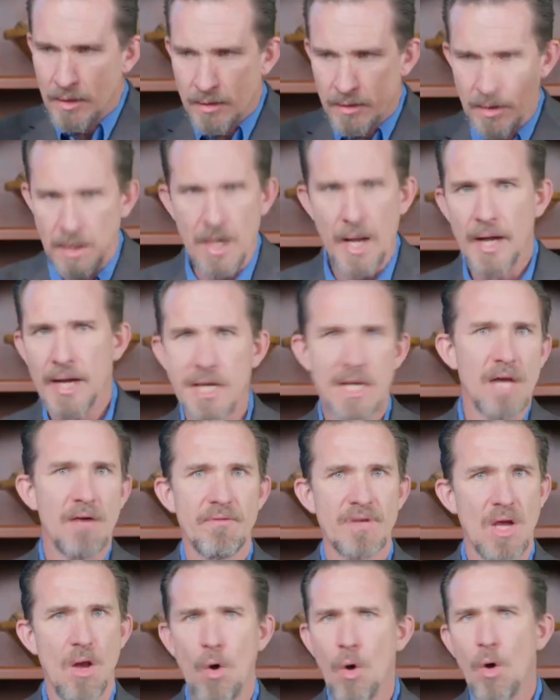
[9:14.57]
The cutting of
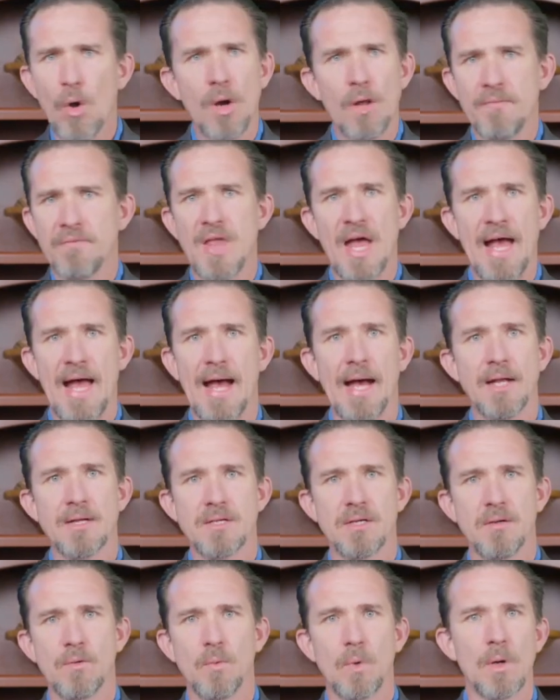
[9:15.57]
it, all of that
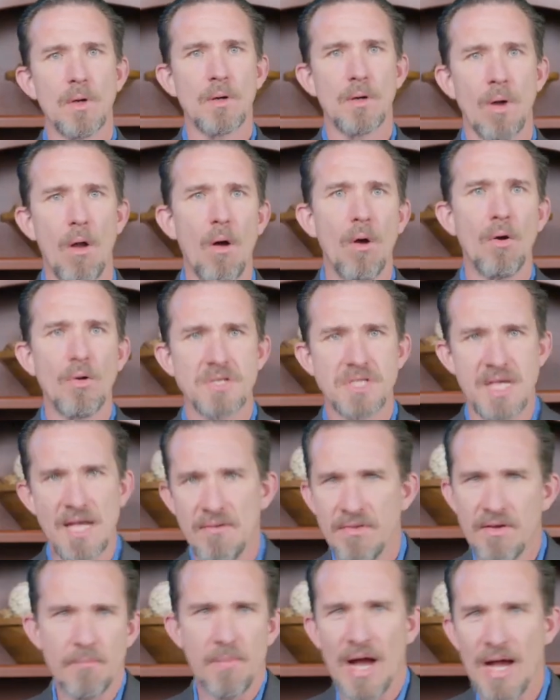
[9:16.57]
were laws
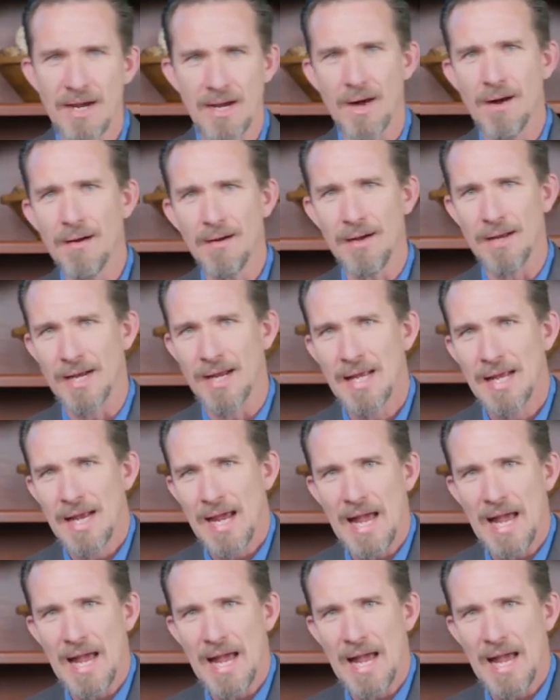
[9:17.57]
given by God.